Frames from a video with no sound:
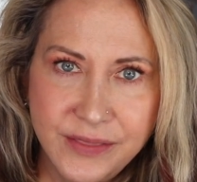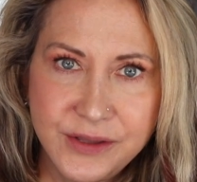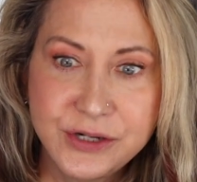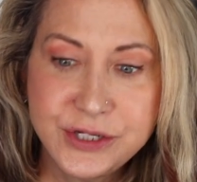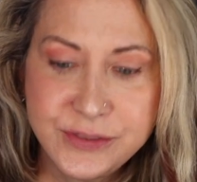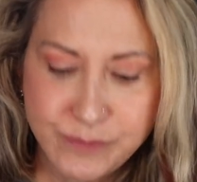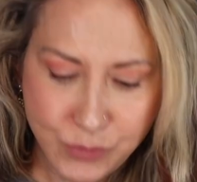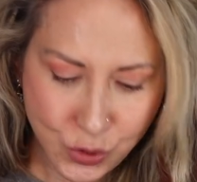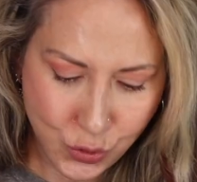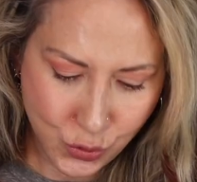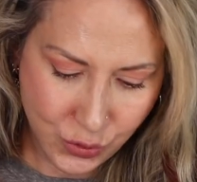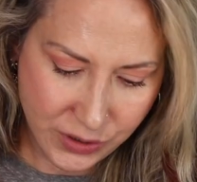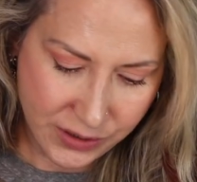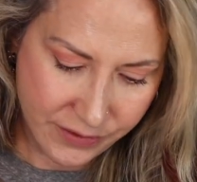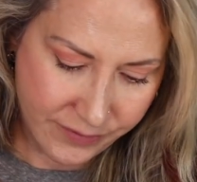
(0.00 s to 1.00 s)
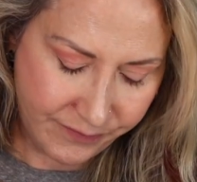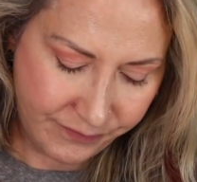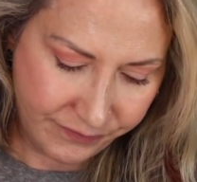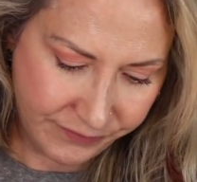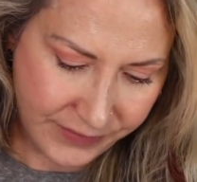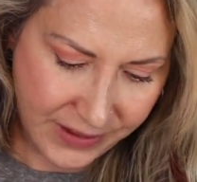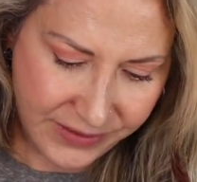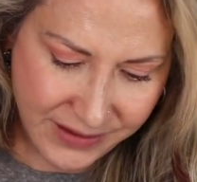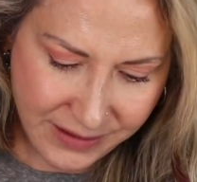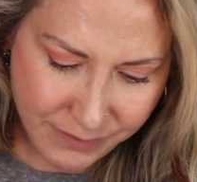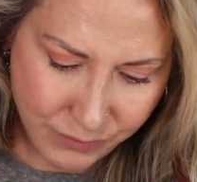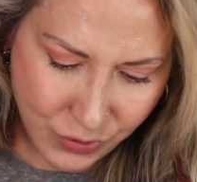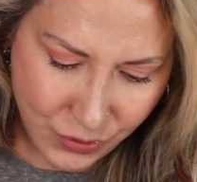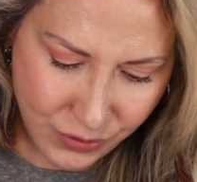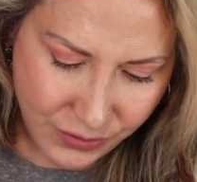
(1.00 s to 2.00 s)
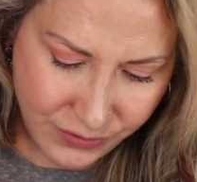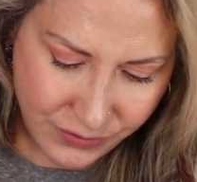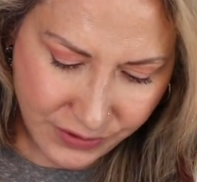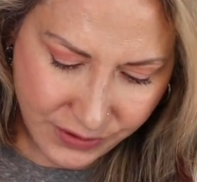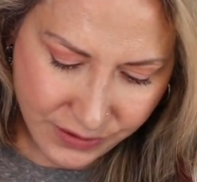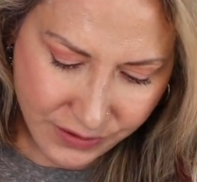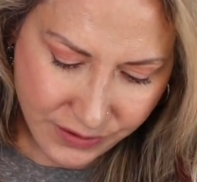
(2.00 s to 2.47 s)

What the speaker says: there's Moon. I think Moon.